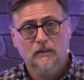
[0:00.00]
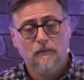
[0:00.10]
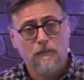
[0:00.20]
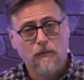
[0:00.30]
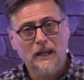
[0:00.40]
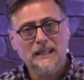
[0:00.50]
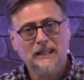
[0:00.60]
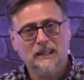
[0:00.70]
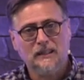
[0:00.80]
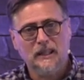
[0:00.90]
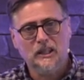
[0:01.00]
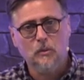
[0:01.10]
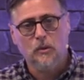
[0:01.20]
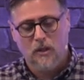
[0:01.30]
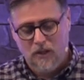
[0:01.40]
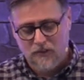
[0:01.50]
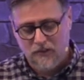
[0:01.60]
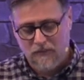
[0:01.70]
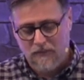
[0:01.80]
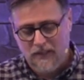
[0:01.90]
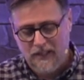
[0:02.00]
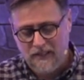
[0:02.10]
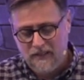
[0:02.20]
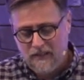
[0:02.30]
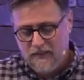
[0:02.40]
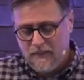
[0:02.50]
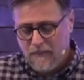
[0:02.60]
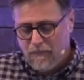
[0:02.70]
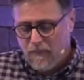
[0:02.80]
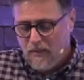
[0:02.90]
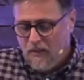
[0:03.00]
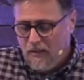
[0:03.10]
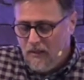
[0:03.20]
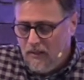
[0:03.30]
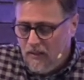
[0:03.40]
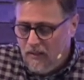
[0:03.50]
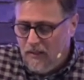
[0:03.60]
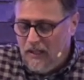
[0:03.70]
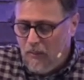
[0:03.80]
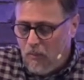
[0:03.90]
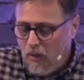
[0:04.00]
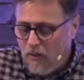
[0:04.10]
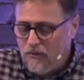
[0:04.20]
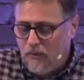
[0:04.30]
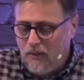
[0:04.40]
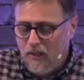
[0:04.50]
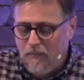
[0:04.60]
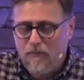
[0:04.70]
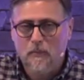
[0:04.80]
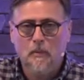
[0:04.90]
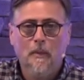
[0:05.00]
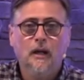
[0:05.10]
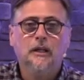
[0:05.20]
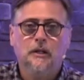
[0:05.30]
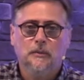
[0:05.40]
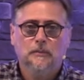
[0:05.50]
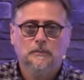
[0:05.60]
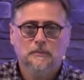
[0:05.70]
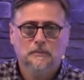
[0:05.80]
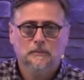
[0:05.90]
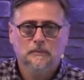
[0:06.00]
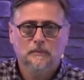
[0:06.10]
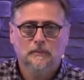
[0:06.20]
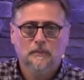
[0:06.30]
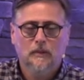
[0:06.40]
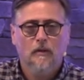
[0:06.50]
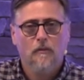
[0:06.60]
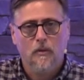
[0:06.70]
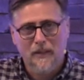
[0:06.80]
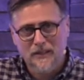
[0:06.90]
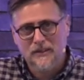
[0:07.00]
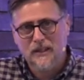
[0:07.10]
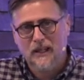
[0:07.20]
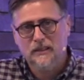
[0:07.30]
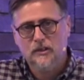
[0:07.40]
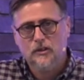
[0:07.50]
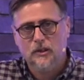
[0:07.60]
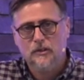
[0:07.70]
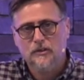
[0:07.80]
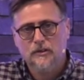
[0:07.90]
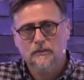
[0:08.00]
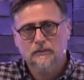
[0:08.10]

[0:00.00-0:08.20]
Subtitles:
you will also find they will also come from among you, from inside the church.